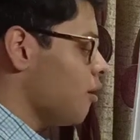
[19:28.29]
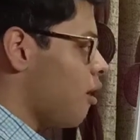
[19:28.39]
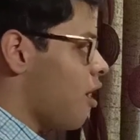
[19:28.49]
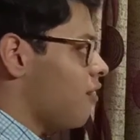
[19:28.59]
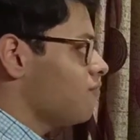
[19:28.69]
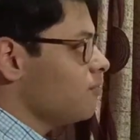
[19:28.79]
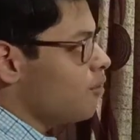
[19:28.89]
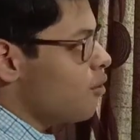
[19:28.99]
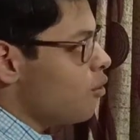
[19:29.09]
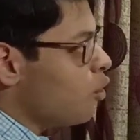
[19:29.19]
of
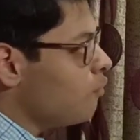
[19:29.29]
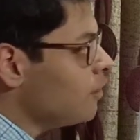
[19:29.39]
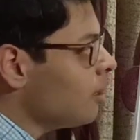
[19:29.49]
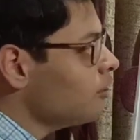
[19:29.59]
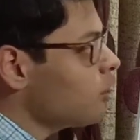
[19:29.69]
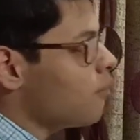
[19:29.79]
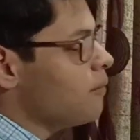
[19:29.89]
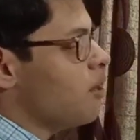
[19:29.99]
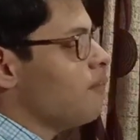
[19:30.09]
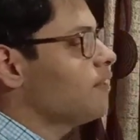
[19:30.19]
overall
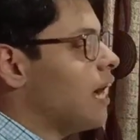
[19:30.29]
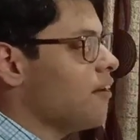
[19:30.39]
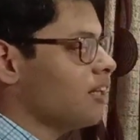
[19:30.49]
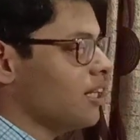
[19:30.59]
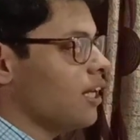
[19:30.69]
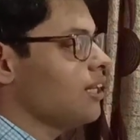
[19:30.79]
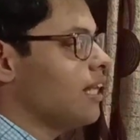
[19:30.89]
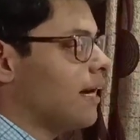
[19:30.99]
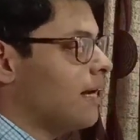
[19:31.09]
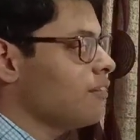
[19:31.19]
topic of direct and
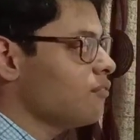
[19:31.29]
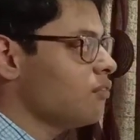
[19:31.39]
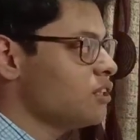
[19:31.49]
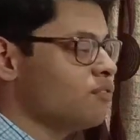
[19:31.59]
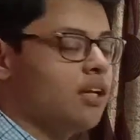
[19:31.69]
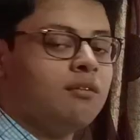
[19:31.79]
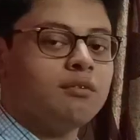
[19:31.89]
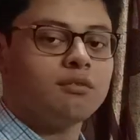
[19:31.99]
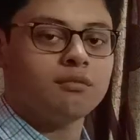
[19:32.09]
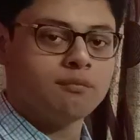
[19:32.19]
indirect, which will
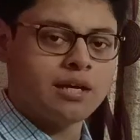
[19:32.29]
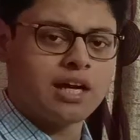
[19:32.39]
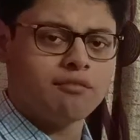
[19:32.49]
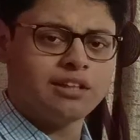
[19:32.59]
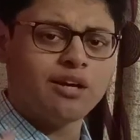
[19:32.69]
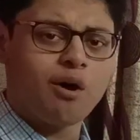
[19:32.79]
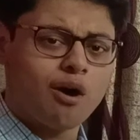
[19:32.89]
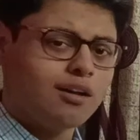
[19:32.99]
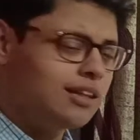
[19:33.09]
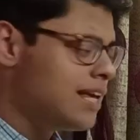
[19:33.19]
be covering
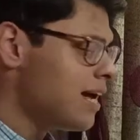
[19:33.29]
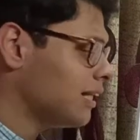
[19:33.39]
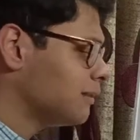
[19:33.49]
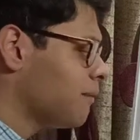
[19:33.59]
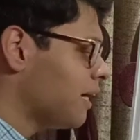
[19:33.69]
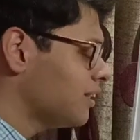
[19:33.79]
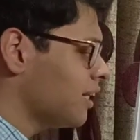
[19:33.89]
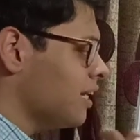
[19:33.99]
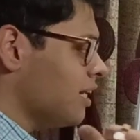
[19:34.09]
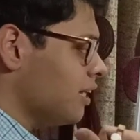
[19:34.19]
all the aspects,
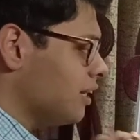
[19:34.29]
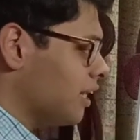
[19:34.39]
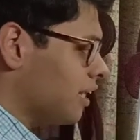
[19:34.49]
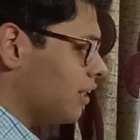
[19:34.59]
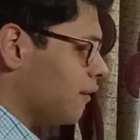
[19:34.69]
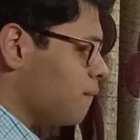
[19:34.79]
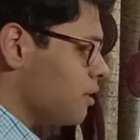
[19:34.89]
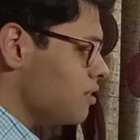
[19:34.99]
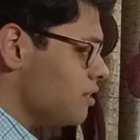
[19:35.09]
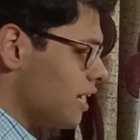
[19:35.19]
the
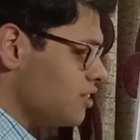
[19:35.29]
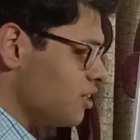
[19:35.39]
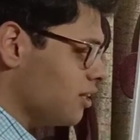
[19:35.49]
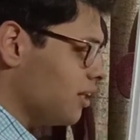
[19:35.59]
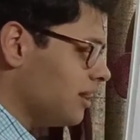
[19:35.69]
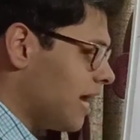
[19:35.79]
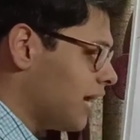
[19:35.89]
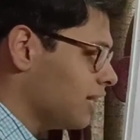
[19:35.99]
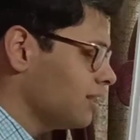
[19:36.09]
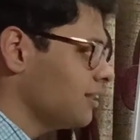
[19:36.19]
change in the
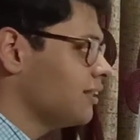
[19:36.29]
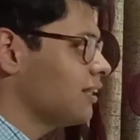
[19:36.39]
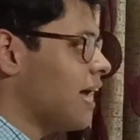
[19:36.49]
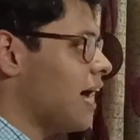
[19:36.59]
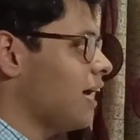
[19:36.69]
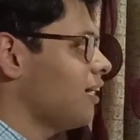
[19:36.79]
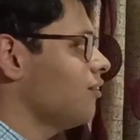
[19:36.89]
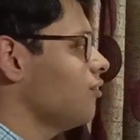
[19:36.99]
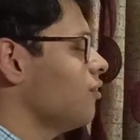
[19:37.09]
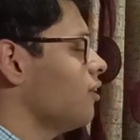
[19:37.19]
tense and